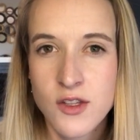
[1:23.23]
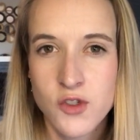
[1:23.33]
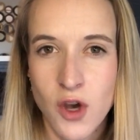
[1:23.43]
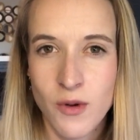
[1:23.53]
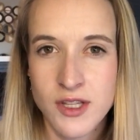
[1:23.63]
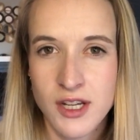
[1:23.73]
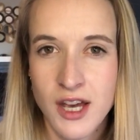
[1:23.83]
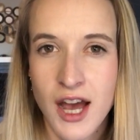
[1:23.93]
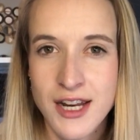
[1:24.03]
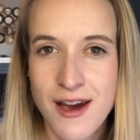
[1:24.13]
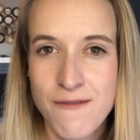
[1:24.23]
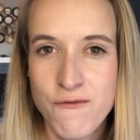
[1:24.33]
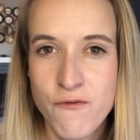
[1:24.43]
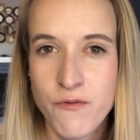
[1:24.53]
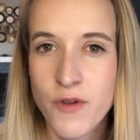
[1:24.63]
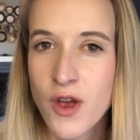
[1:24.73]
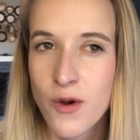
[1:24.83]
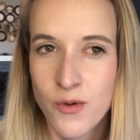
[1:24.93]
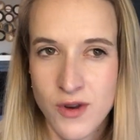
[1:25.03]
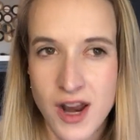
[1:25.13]
So it's a kind of,
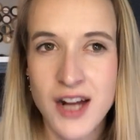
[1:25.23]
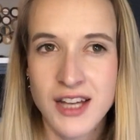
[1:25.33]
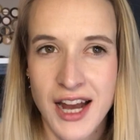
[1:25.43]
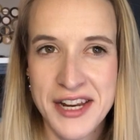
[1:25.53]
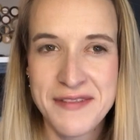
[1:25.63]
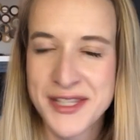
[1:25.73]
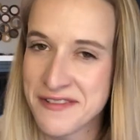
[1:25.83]
not kind of,